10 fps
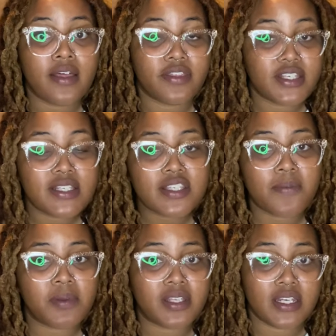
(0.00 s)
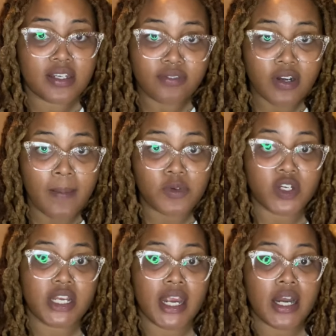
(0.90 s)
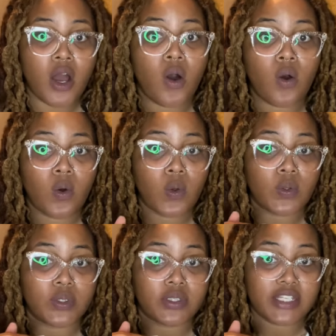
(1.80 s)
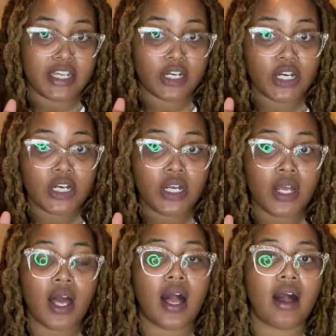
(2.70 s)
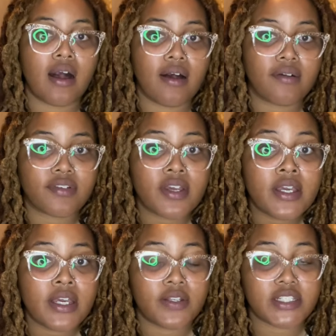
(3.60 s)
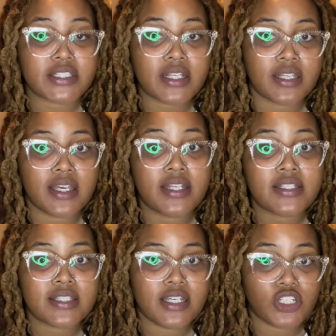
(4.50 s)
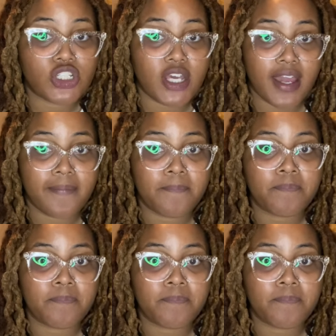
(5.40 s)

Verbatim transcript: This is completely different. I'm drinking a whole liter of this cleanse each day.